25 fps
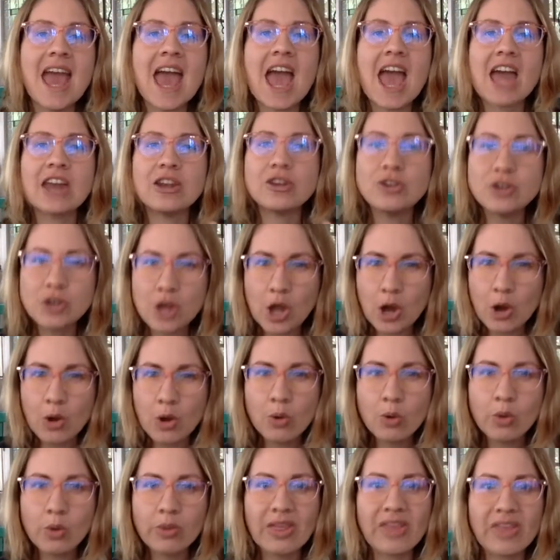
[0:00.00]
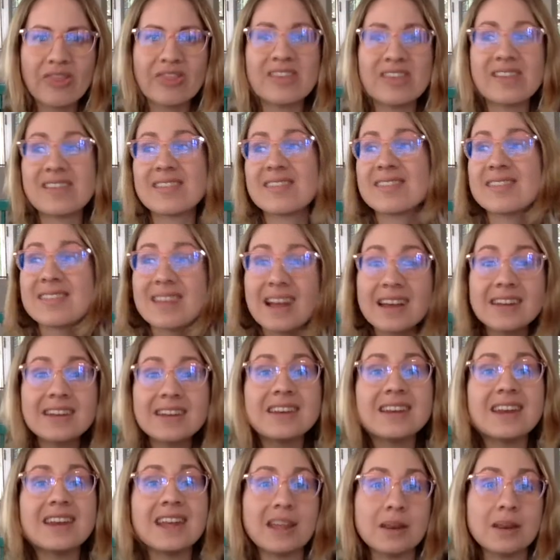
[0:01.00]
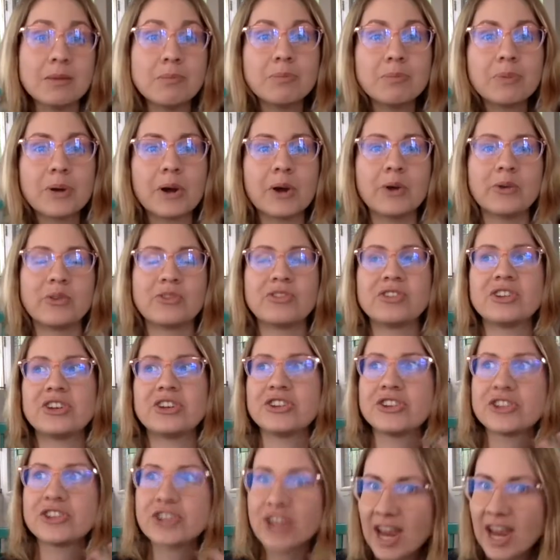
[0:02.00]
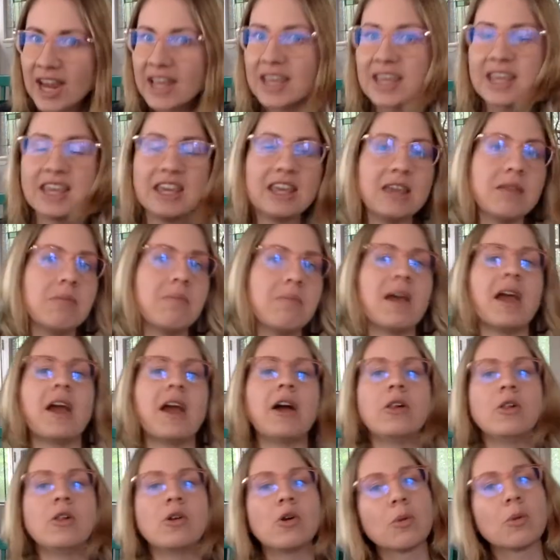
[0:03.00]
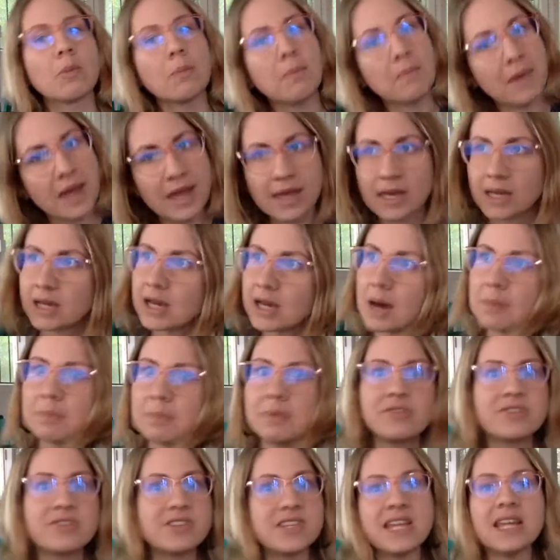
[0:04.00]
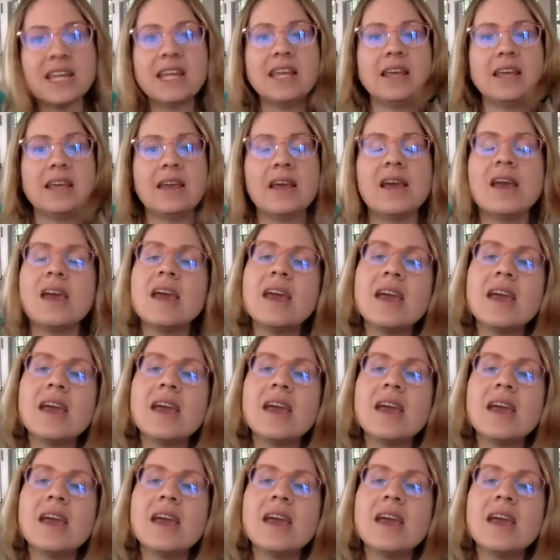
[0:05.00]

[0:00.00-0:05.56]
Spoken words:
and know that this sudden impulse to check email or make a cup of tea